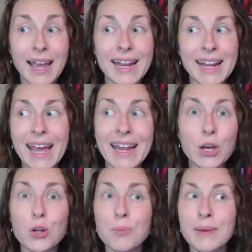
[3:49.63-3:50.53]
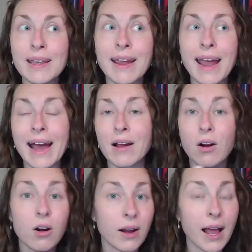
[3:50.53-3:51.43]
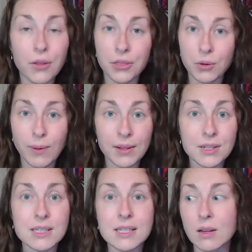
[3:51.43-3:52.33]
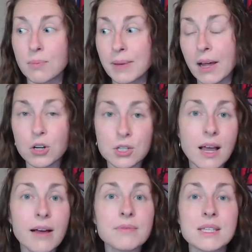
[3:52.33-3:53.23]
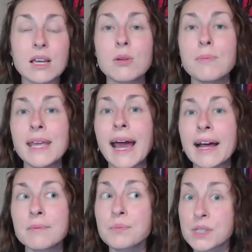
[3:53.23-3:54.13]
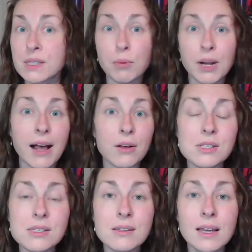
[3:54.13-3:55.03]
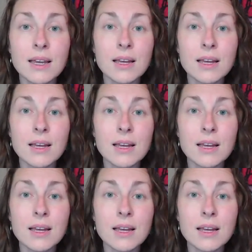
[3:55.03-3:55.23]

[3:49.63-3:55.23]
and again, it could be at our health and wellness, it could be at ourselves, it could be at someone else,